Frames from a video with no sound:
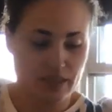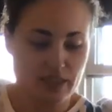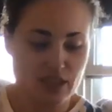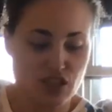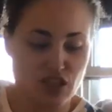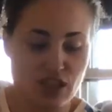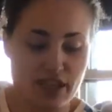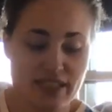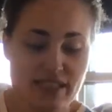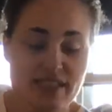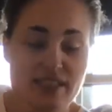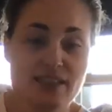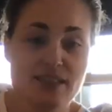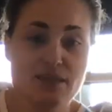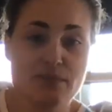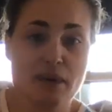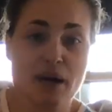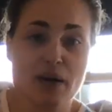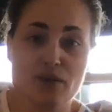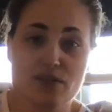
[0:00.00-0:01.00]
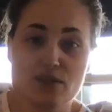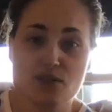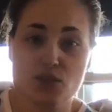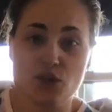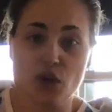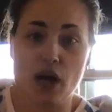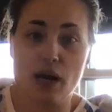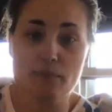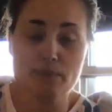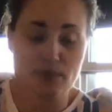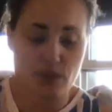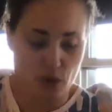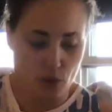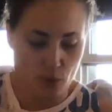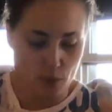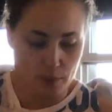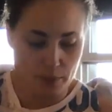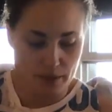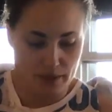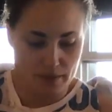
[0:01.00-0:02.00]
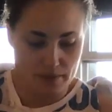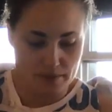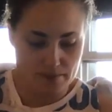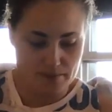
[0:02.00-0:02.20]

Jason's mouth drops open.